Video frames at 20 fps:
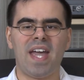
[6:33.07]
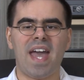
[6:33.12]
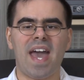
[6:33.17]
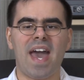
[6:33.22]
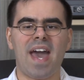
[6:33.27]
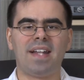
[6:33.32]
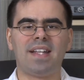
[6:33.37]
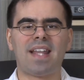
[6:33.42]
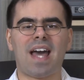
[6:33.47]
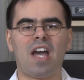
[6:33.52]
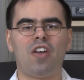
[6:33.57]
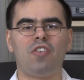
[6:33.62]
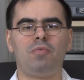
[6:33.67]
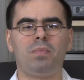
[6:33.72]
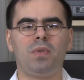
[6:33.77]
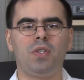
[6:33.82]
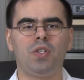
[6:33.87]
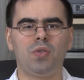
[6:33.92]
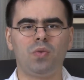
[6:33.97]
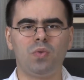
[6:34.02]
And I've
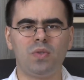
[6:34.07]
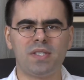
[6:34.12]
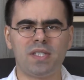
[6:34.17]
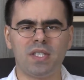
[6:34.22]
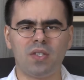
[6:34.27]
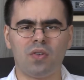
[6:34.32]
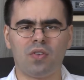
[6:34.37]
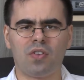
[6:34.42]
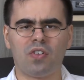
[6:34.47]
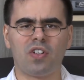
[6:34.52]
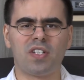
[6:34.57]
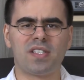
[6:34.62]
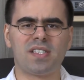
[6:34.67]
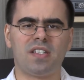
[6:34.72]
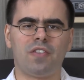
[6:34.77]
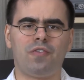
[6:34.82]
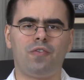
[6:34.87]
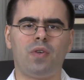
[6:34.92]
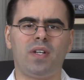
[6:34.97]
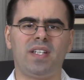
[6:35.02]
been using
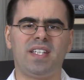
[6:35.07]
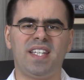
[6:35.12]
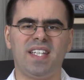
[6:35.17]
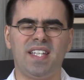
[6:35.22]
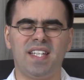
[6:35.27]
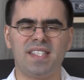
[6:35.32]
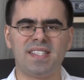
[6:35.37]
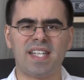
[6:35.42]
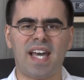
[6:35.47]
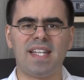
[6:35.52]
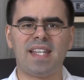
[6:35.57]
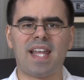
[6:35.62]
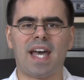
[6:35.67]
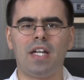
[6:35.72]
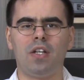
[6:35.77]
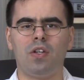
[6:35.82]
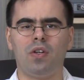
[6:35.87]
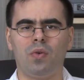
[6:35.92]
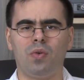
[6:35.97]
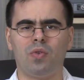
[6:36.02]
Ersa for years and I
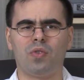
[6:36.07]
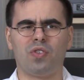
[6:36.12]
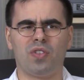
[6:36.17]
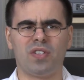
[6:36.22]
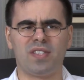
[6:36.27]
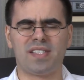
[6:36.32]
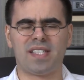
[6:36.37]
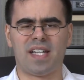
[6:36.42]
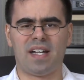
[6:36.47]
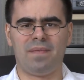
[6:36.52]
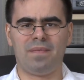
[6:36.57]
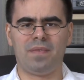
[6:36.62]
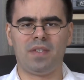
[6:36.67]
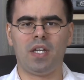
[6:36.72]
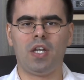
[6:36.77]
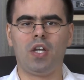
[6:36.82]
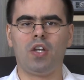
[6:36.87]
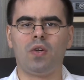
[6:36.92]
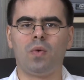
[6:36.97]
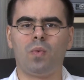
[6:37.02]
know Ersa.
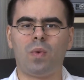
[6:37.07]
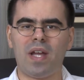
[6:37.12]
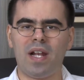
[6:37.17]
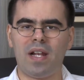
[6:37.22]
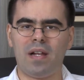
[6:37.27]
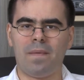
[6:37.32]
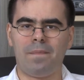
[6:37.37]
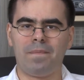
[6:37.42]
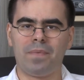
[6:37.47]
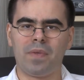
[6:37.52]
Well,